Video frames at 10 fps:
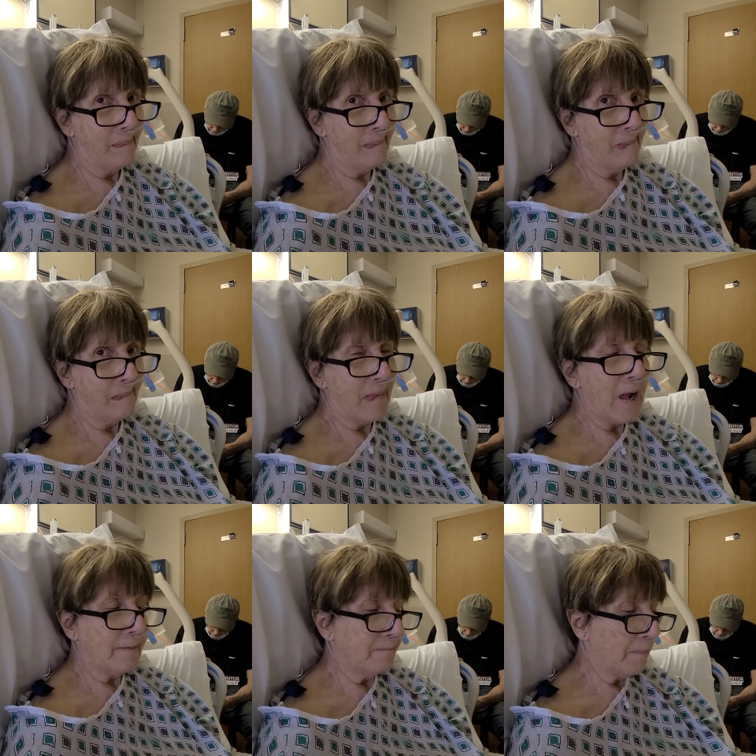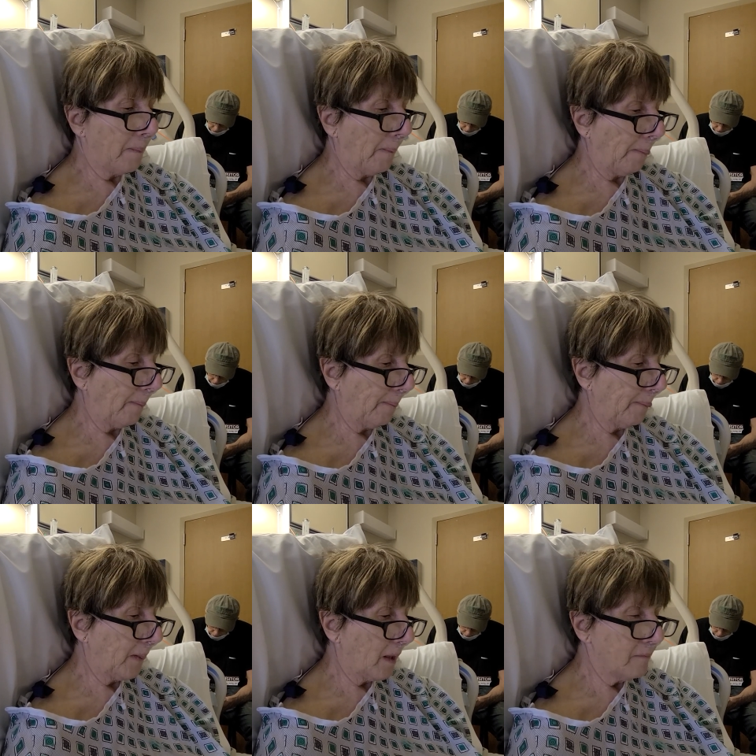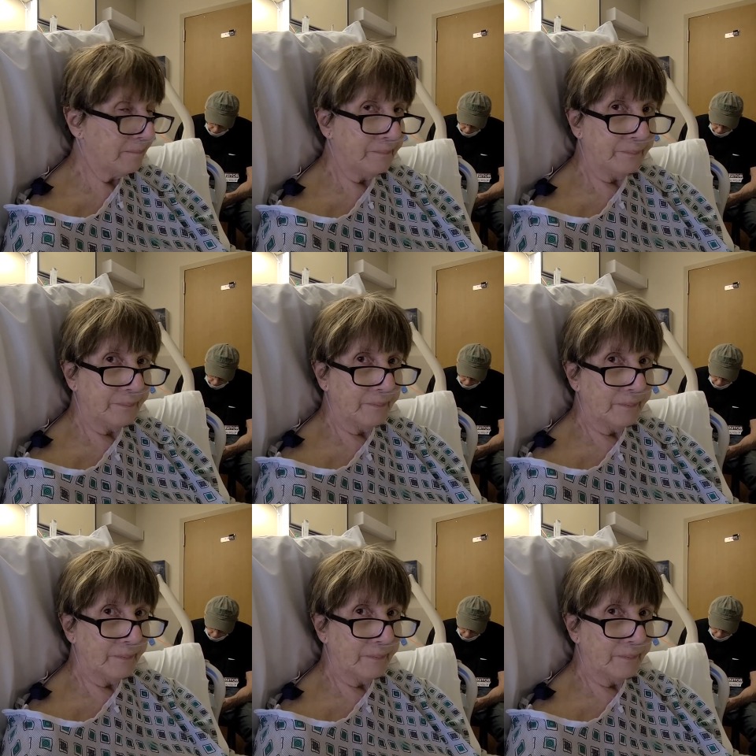but for anybody else listening, it's in the UK.